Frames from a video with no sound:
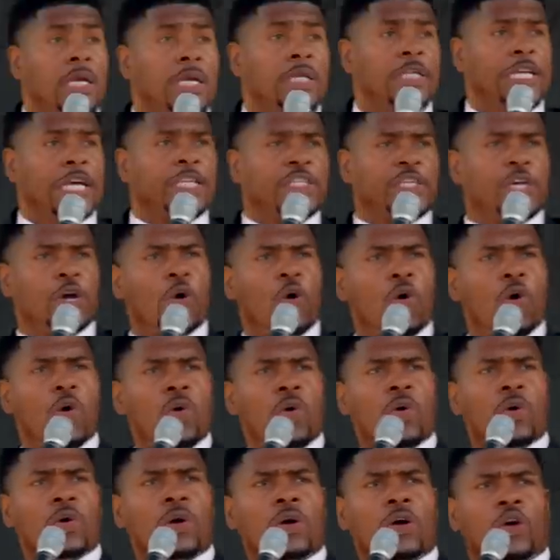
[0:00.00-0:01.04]
Did
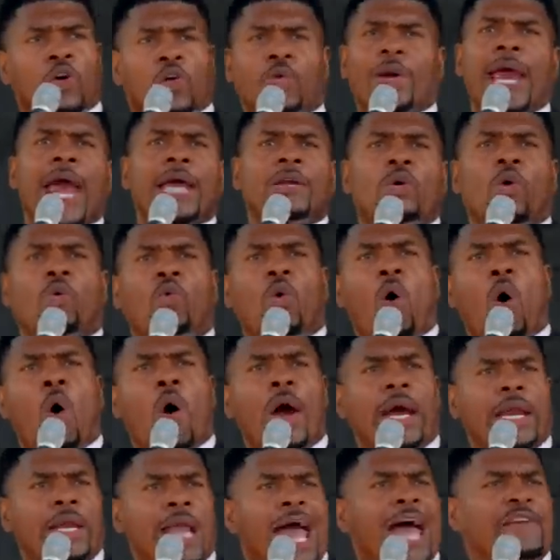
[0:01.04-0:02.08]
you create a
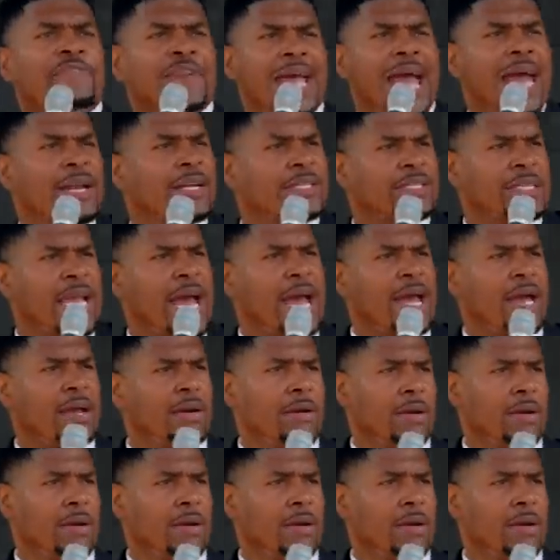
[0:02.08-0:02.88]
war in Afghanistan?